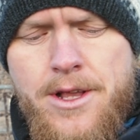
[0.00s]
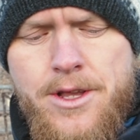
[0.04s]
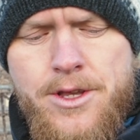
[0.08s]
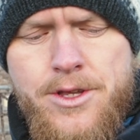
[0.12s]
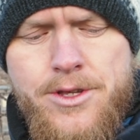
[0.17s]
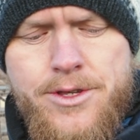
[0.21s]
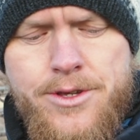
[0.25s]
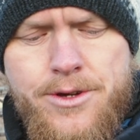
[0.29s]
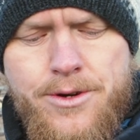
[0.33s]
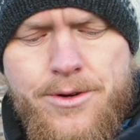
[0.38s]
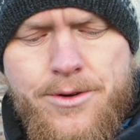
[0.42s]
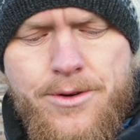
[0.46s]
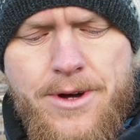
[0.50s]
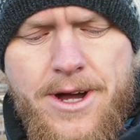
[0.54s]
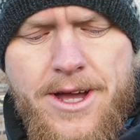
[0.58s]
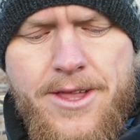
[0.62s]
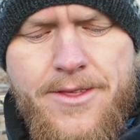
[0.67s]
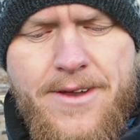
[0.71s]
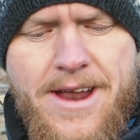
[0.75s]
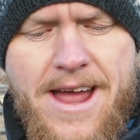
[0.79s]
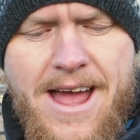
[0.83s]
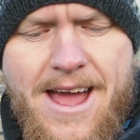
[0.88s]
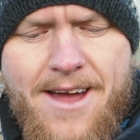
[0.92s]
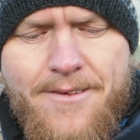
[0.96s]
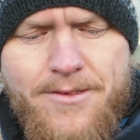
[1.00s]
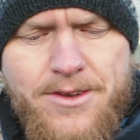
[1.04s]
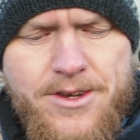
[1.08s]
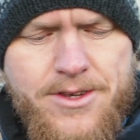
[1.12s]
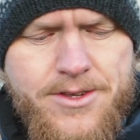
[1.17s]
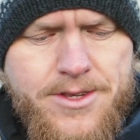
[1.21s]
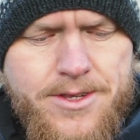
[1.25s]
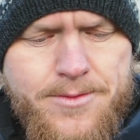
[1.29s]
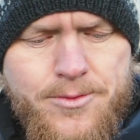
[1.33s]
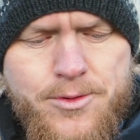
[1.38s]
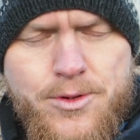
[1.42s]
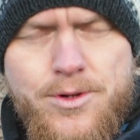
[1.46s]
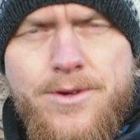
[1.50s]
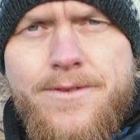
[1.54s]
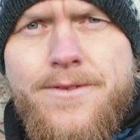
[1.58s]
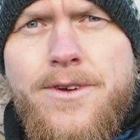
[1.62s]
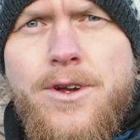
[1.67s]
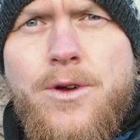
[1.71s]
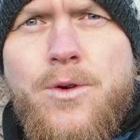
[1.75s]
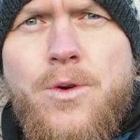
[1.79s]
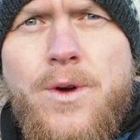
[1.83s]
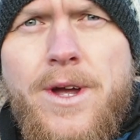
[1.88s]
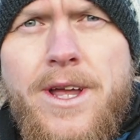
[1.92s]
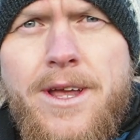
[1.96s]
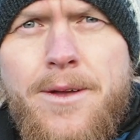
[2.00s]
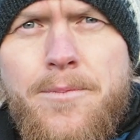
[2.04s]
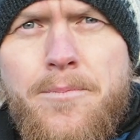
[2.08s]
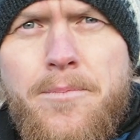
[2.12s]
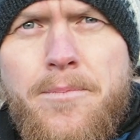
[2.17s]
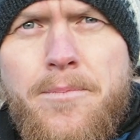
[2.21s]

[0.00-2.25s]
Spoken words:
So either having some sort of a quick